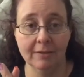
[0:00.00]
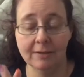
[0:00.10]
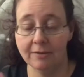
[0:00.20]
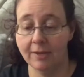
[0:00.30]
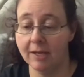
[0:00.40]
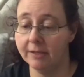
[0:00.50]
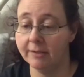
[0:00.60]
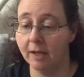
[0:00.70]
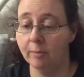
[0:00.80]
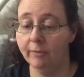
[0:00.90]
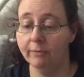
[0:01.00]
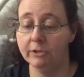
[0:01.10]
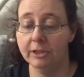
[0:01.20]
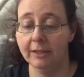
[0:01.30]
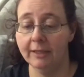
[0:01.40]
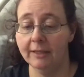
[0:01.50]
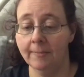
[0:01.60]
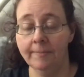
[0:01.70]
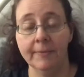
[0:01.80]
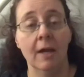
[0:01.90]
so they had died before she laid
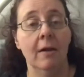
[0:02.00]
them.